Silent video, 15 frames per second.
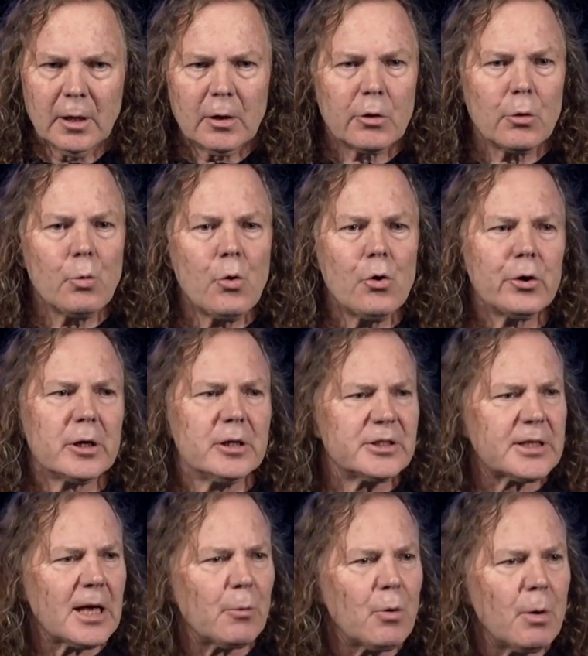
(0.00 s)
The workers
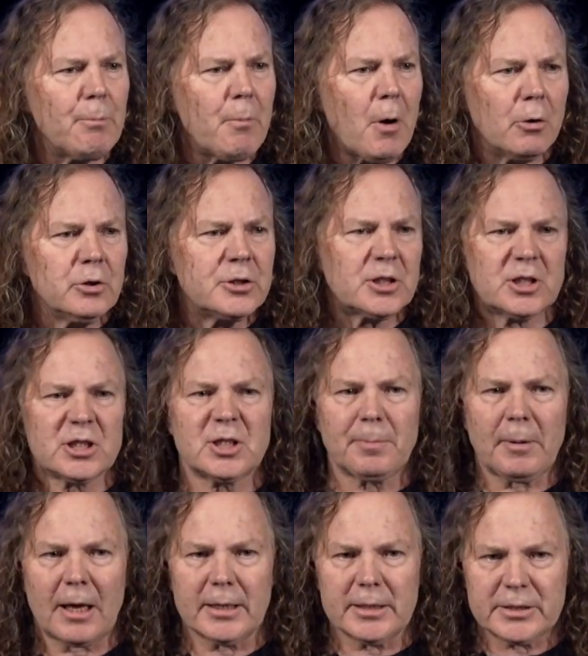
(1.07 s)
that were most
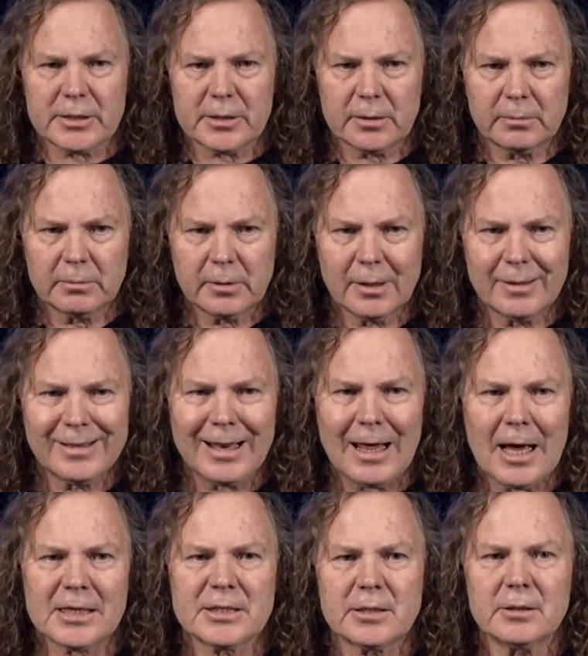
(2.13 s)
displaced in the
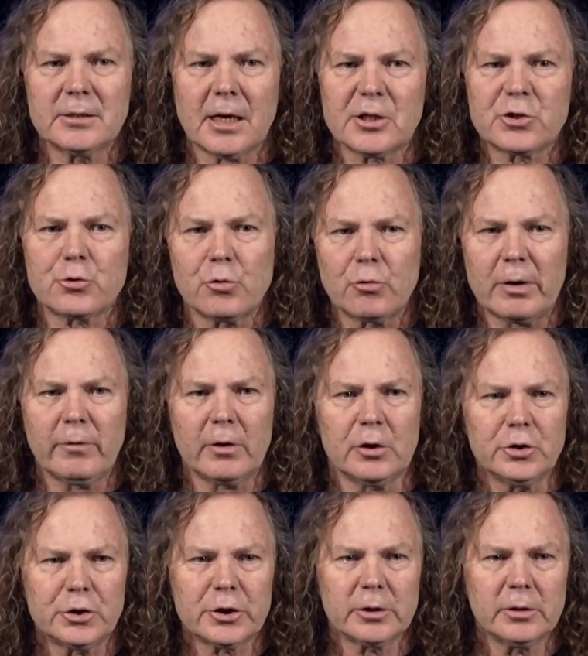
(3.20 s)
last industrial
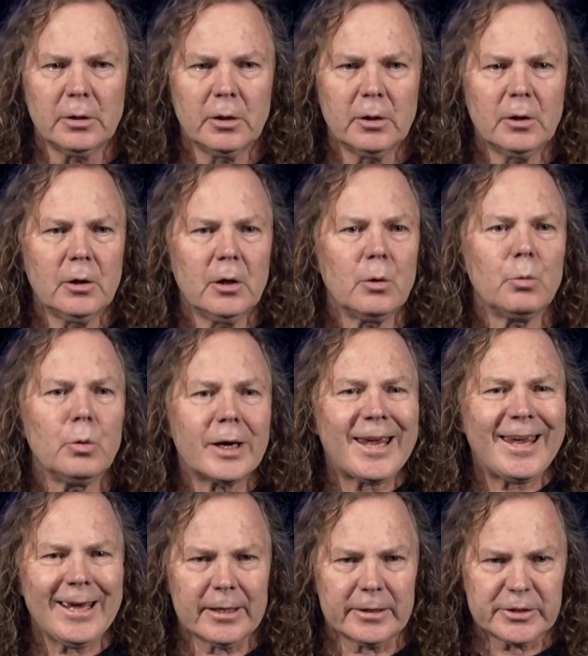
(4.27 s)
revolution were
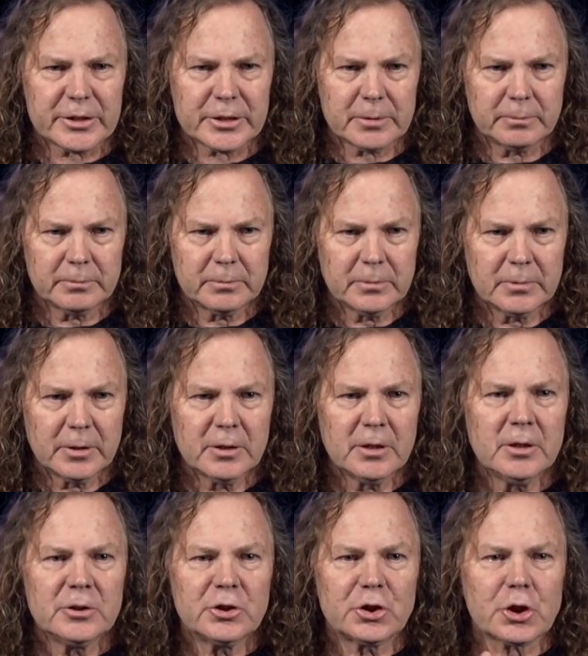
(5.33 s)
kids,
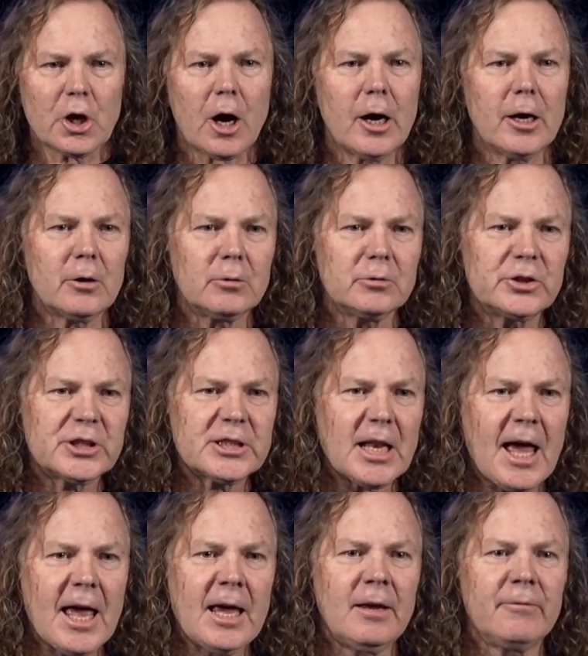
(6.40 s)
child
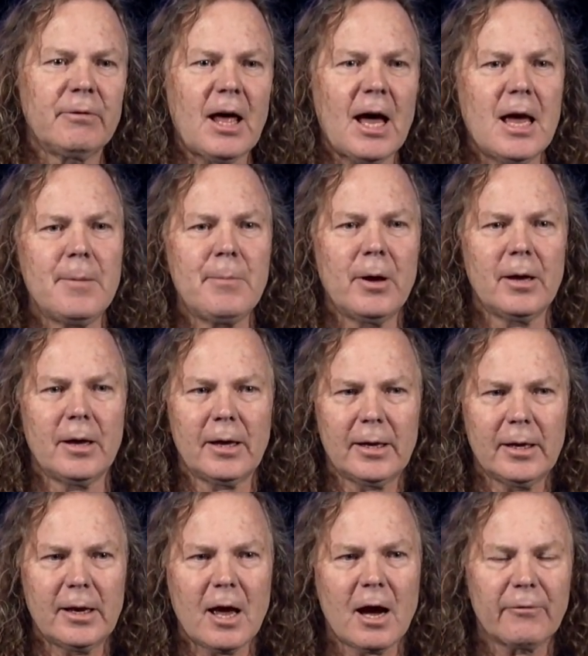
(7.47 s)
slave labor
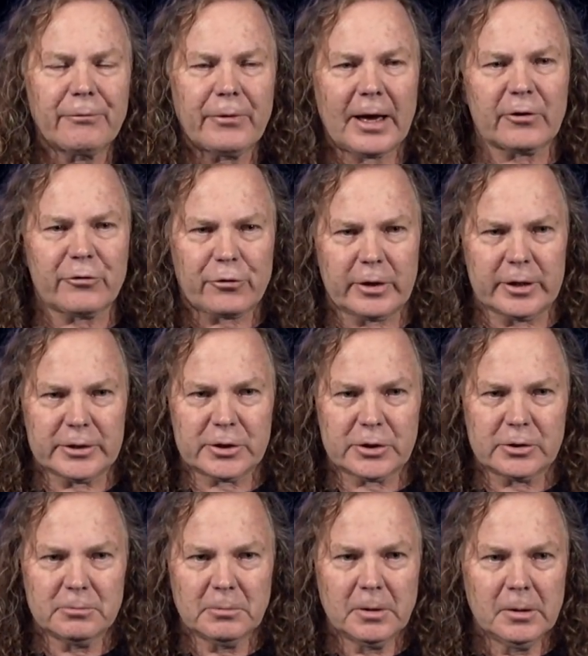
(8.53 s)
in our
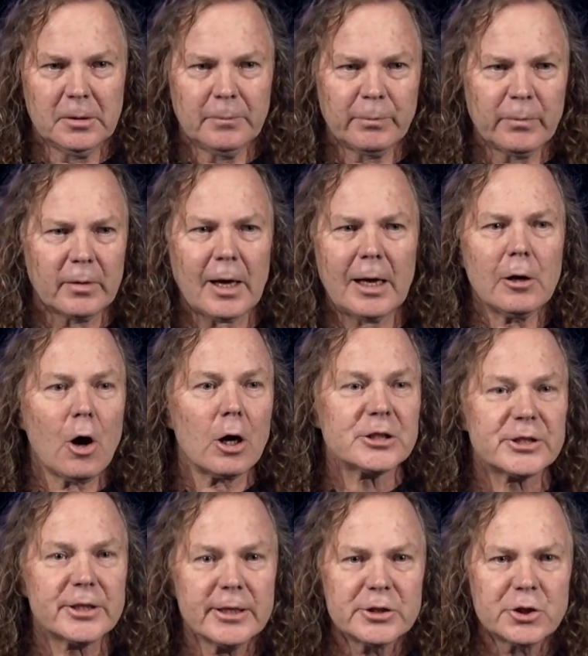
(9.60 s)
factories. They
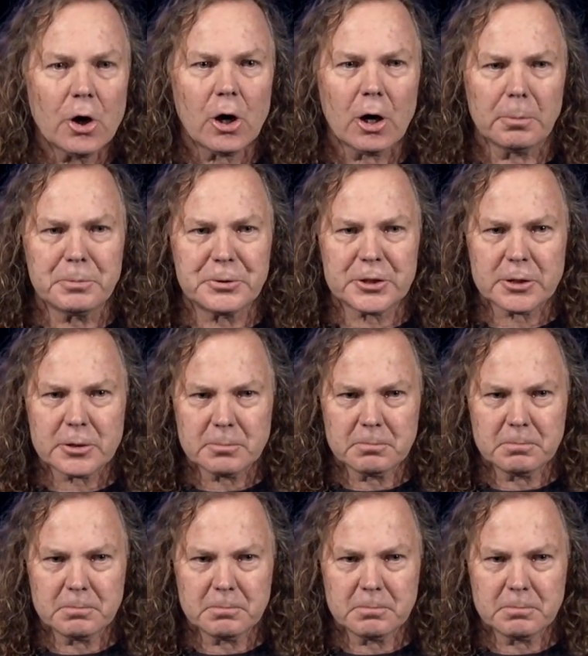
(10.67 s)
lost their jobs.